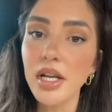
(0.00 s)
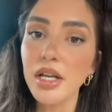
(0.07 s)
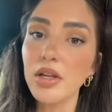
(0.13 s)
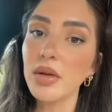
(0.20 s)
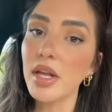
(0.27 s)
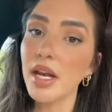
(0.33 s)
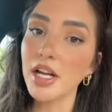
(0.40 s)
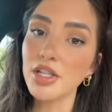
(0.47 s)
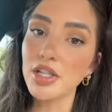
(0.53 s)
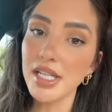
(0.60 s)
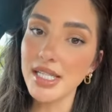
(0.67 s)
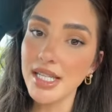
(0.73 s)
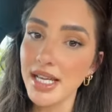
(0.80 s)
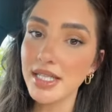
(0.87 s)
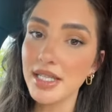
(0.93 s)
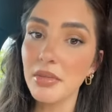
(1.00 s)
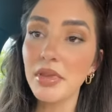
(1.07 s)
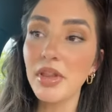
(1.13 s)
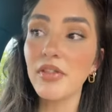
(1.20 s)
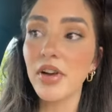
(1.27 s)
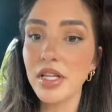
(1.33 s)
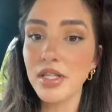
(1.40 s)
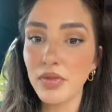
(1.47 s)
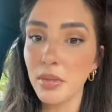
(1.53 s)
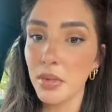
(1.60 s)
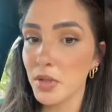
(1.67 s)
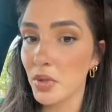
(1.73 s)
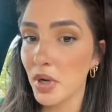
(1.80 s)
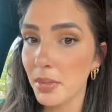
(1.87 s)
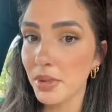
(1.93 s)
You can actually take some of the funds from
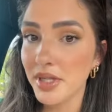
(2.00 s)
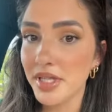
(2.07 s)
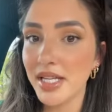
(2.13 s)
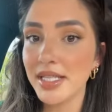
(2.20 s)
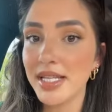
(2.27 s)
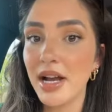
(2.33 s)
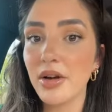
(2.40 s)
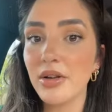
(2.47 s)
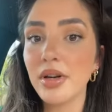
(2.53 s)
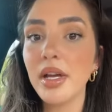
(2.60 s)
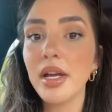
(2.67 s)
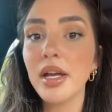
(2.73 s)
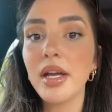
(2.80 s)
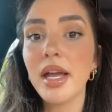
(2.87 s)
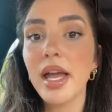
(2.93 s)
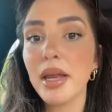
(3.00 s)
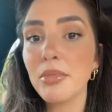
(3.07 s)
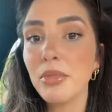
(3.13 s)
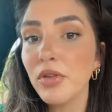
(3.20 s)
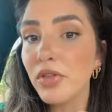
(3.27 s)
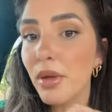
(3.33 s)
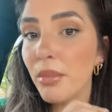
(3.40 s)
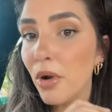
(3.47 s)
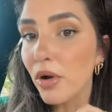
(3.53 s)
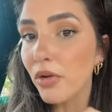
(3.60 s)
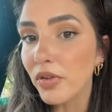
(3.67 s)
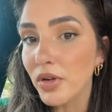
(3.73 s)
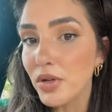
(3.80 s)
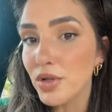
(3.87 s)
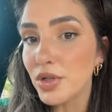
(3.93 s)
the 20% down and move them
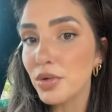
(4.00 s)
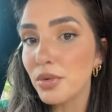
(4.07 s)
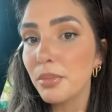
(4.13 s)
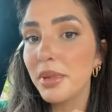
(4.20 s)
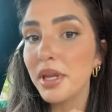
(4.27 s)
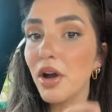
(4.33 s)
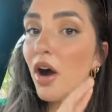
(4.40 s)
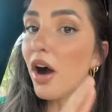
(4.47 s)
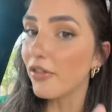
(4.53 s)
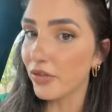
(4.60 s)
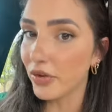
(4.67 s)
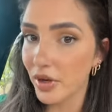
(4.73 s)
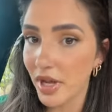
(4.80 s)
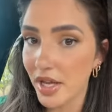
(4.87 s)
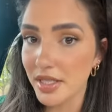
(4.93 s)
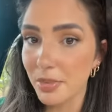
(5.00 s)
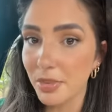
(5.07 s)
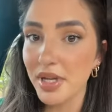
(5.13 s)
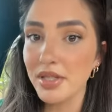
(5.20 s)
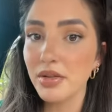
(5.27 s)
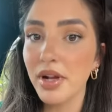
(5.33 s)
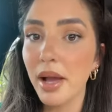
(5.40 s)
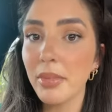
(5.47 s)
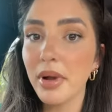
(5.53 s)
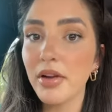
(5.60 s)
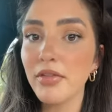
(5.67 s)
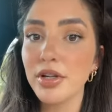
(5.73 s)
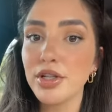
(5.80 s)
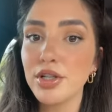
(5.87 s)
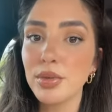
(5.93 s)
over to be offered as appraisal gap
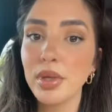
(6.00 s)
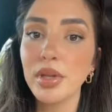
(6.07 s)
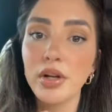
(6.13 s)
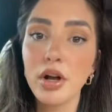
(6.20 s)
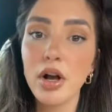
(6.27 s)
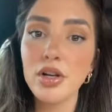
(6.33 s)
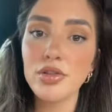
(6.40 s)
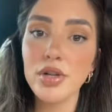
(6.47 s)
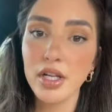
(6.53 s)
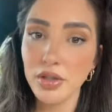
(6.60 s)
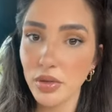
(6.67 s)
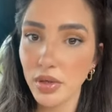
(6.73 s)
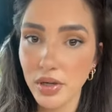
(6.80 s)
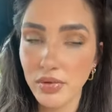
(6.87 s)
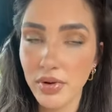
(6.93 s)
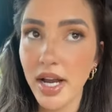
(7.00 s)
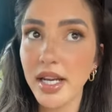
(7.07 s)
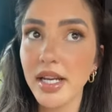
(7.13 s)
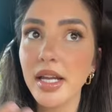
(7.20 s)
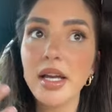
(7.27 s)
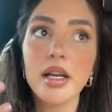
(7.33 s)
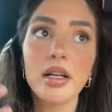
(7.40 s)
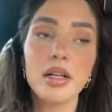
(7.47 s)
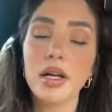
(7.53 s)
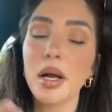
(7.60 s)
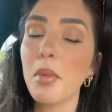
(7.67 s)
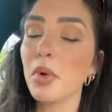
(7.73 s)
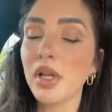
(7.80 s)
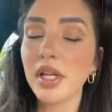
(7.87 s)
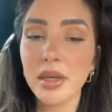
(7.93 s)
coverage. So in the contract you can write, look,
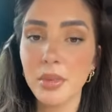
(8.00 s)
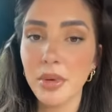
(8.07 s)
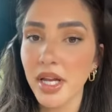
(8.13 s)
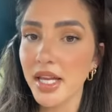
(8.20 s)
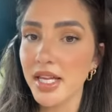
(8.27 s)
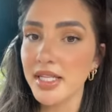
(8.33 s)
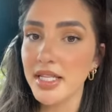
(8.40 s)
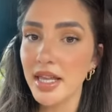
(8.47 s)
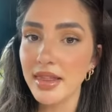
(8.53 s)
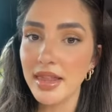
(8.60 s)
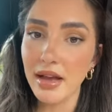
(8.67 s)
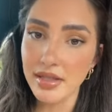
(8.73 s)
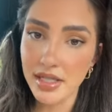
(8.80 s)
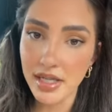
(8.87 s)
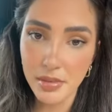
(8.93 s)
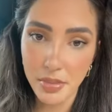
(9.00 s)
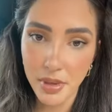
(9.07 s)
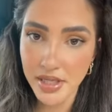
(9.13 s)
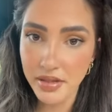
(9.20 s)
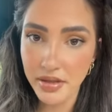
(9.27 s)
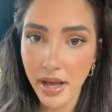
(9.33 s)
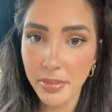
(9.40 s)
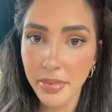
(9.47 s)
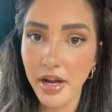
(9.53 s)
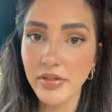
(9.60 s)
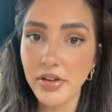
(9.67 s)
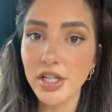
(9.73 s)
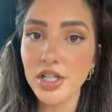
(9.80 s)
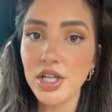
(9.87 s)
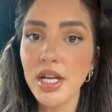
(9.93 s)
I'm willing to bring in $10,000 in appraisal gap coverage.